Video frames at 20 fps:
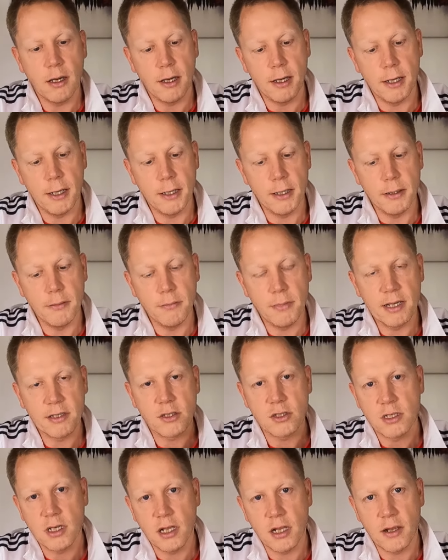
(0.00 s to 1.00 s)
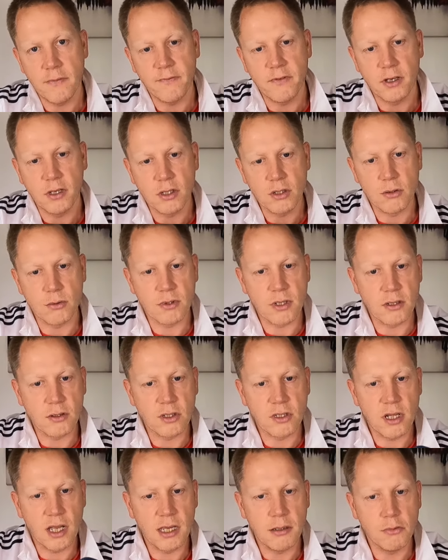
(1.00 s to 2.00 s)
As I said, I don't think this was
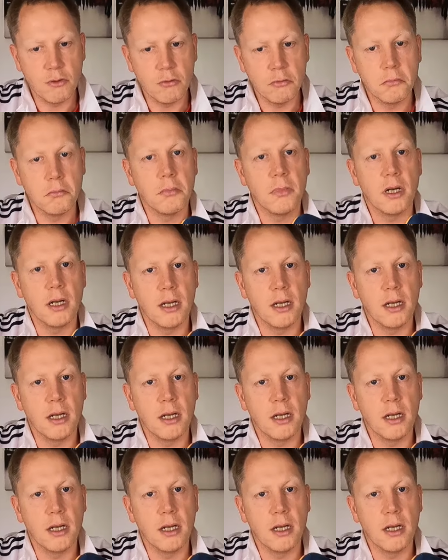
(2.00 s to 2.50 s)
unstable.